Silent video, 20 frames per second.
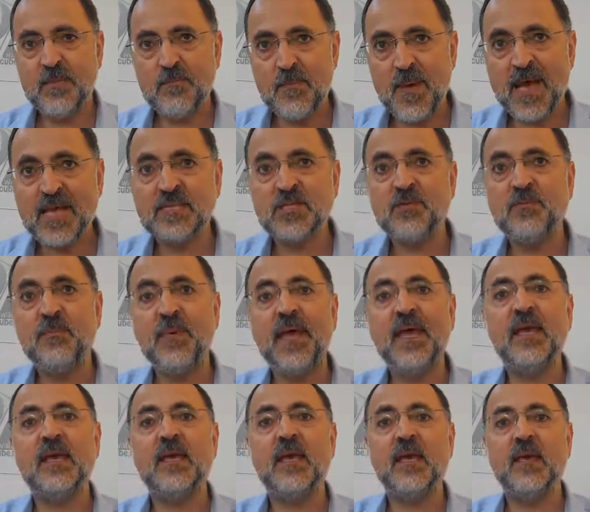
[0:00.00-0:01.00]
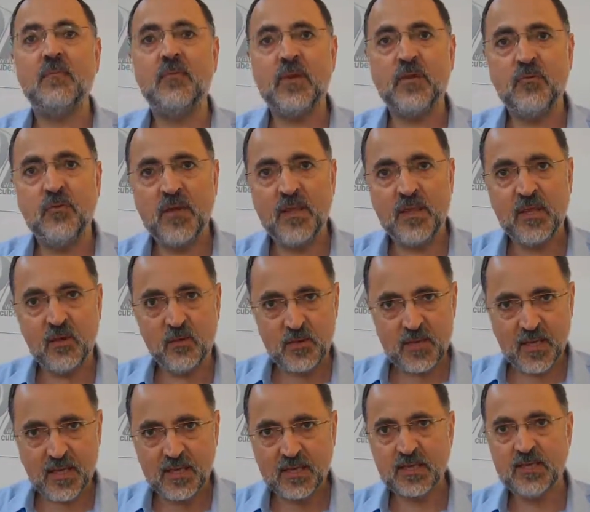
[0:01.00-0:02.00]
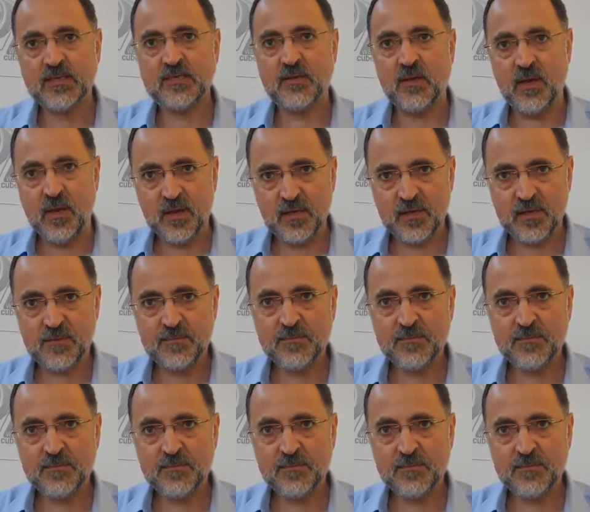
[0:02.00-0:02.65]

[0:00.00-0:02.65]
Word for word: matchmaking between the utilities yeah. on.